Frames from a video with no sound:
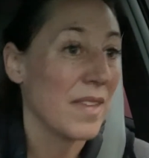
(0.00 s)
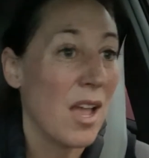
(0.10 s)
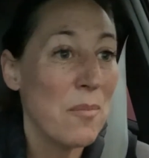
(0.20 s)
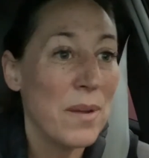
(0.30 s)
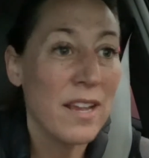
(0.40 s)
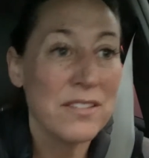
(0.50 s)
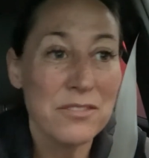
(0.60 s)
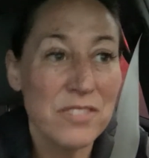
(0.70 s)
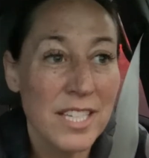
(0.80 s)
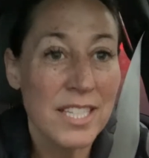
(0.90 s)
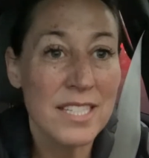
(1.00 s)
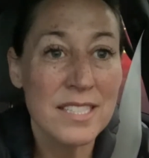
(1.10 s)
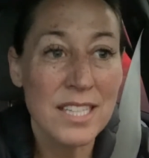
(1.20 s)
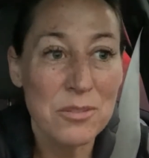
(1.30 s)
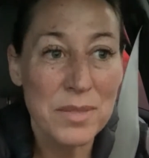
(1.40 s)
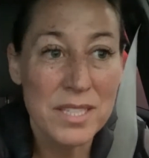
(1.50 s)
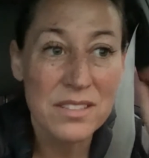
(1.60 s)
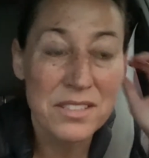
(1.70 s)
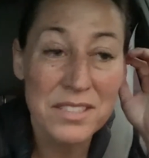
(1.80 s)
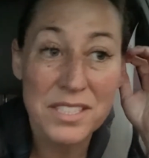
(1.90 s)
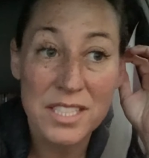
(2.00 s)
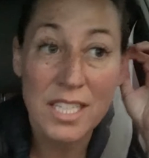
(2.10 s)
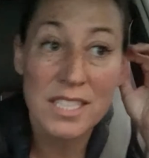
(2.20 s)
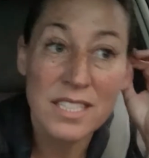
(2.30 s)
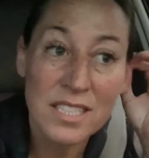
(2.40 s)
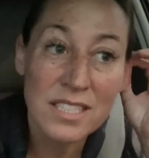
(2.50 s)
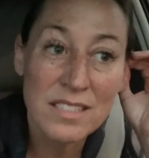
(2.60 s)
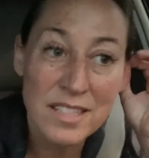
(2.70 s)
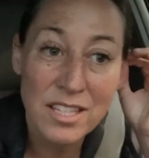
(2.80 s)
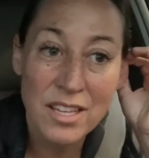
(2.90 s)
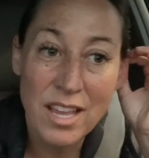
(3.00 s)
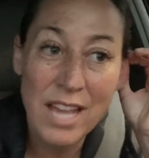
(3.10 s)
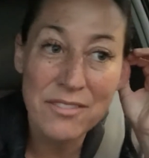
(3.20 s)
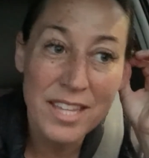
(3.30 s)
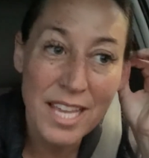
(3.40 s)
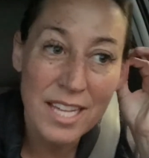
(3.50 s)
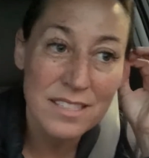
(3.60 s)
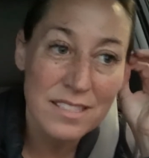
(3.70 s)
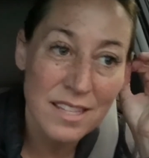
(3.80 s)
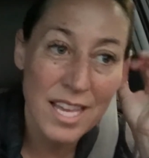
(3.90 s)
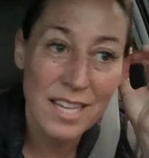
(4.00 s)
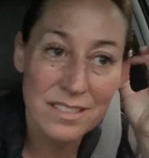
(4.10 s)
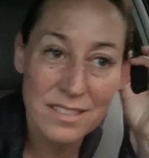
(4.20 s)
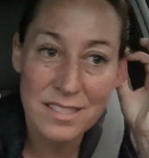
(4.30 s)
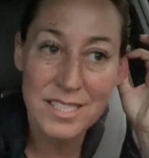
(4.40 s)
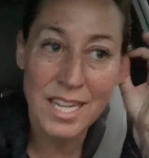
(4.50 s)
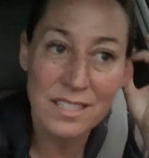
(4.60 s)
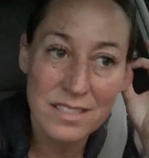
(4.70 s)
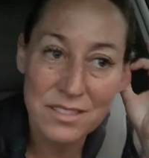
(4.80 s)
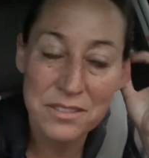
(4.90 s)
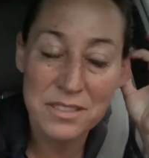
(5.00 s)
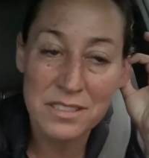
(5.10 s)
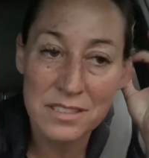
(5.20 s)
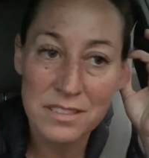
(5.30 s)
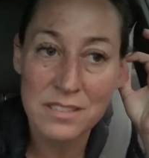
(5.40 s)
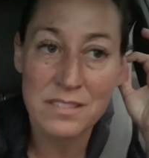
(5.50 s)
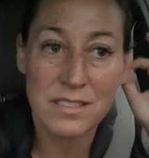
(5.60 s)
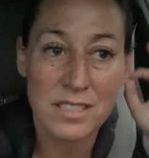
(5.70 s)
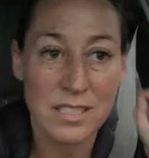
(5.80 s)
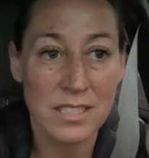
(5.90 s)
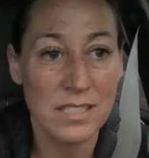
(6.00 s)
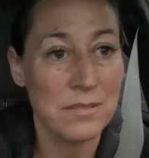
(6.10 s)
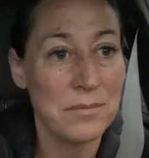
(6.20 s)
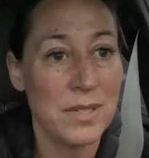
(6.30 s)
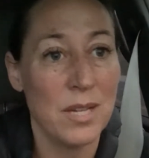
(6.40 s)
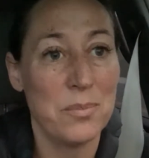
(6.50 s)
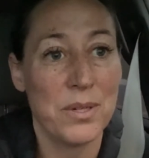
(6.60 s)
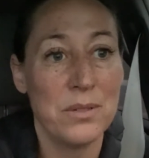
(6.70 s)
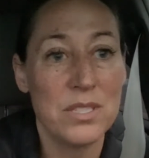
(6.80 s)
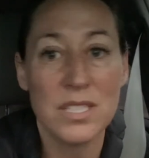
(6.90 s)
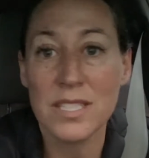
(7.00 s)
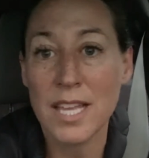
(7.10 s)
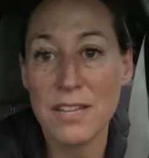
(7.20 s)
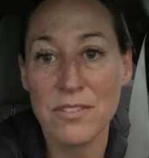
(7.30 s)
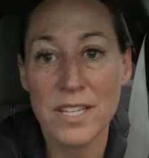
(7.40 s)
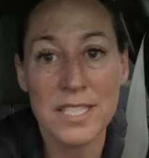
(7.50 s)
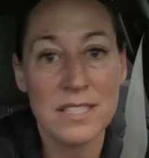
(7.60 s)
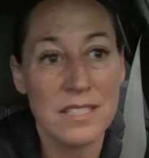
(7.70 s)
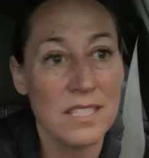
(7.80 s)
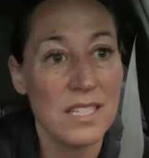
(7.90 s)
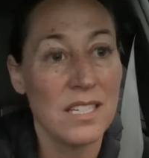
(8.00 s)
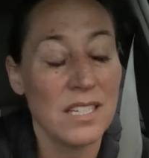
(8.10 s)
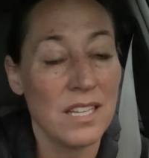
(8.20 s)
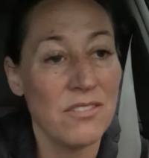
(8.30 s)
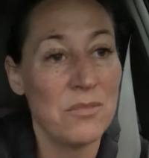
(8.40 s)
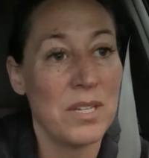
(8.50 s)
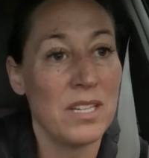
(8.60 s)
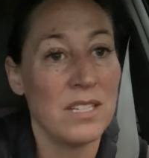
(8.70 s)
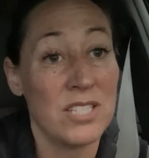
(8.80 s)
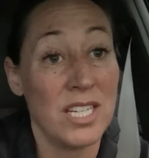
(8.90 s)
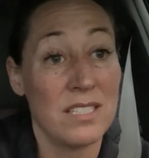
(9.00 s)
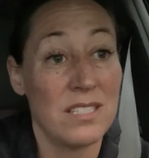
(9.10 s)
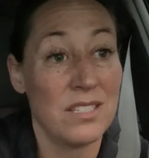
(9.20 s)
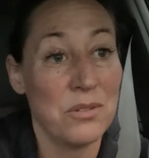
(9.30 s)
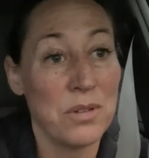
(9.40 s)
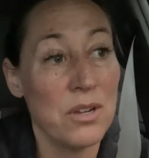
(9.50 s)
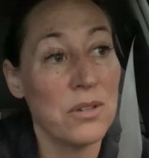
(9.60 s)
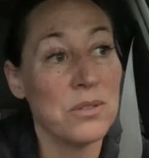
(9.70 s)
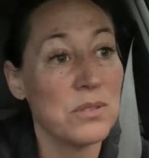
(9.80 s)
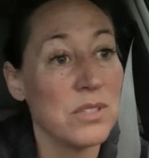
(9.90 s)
But I also feel like it's allowed me to learn a lot. And having that stance or approach to life has given me a chance to grow